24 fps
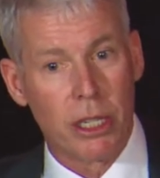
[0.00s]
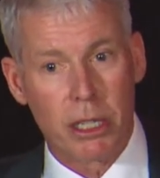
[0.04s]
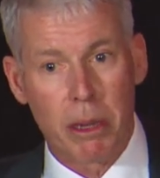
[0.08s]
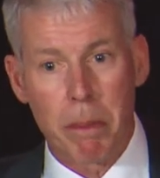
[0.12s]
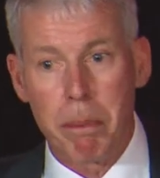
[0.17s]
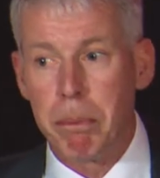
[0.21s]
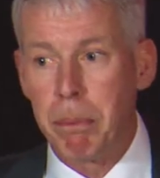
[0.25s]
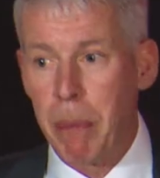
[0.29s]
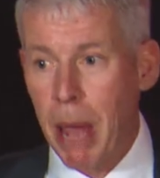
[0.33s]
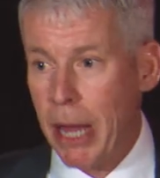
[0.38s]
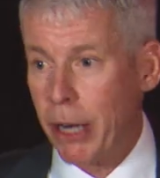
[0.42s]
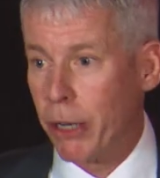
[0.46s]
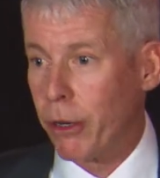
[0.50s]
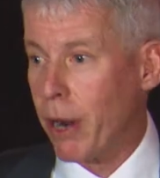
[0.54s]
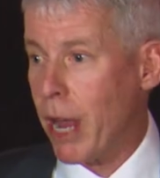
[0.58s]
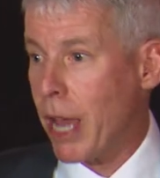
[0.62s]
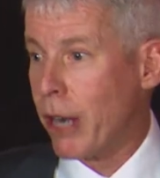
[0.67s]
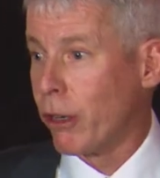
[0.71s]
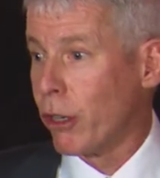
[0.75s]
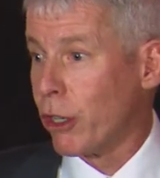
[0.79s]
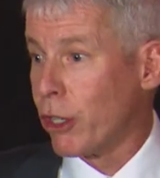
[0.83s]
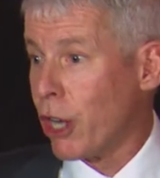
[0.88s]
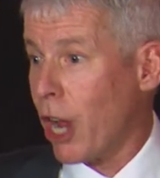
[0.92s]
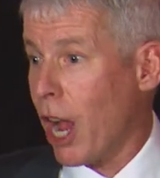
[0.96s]
to better
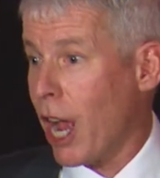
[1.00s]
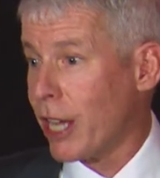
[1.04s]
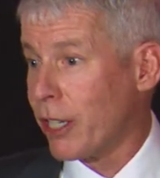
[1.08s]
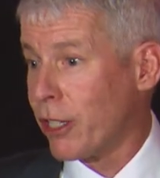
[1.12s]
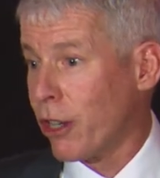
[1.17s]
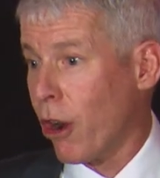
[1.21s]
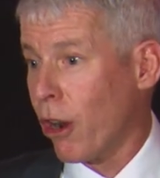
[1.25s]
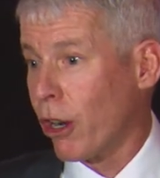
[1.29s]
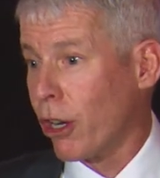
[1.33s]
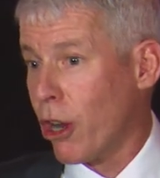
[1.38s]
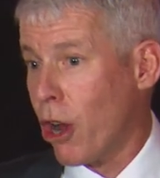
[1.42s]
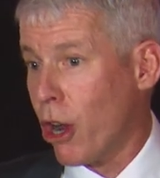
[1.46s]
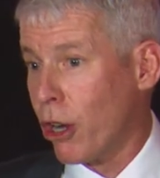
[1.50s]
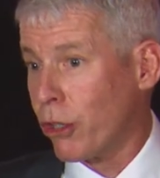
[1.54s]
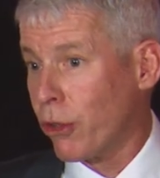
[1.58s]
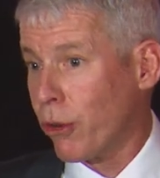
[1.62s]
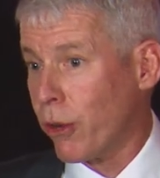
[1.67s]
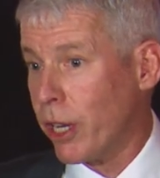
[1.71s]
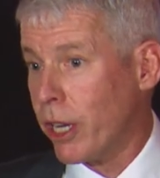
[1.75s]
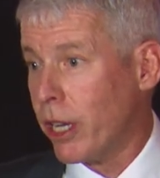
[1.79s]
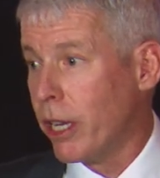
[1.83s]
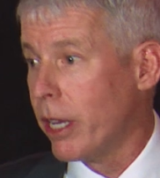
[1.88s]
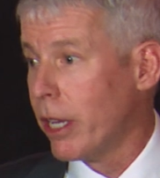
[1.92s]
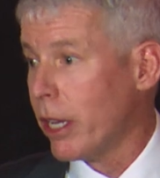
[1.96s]
energize our
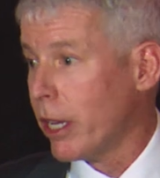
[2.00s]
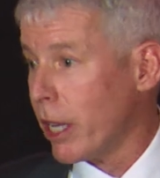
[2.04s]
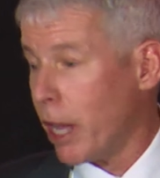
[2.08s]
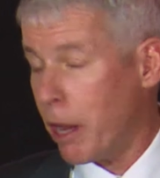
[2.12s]
country,